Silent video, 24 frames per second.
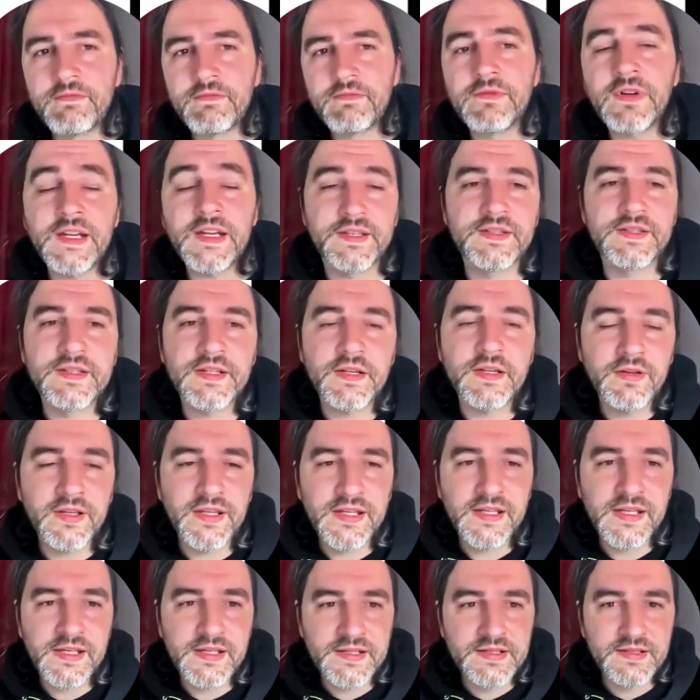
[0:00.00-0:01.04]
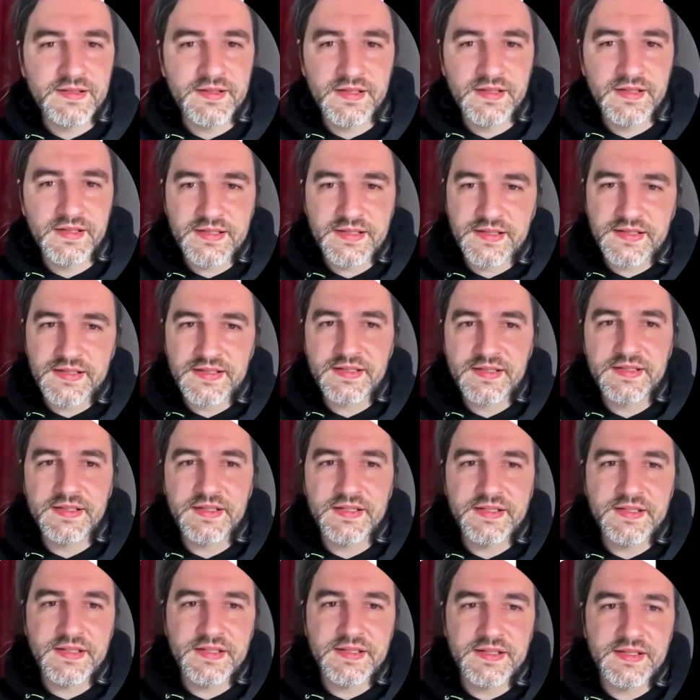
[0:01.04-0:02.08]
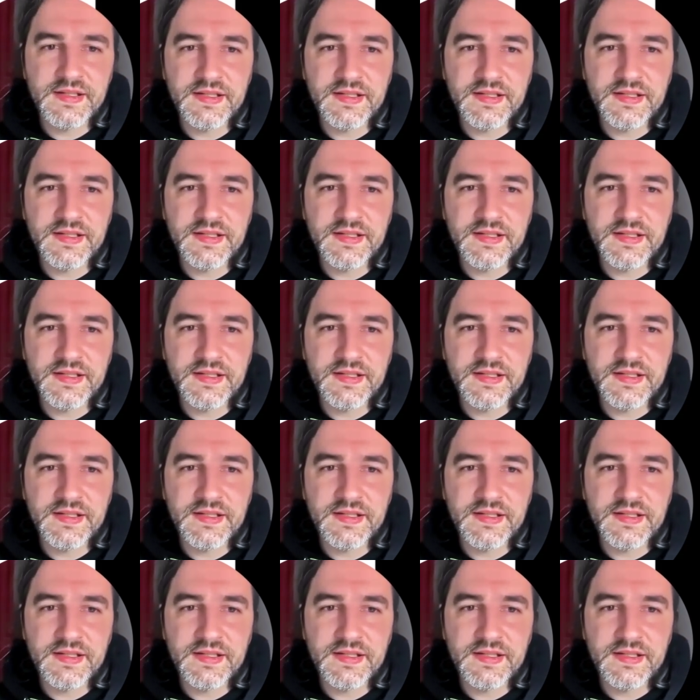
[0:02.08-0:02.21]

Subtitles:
Right, so I guess this is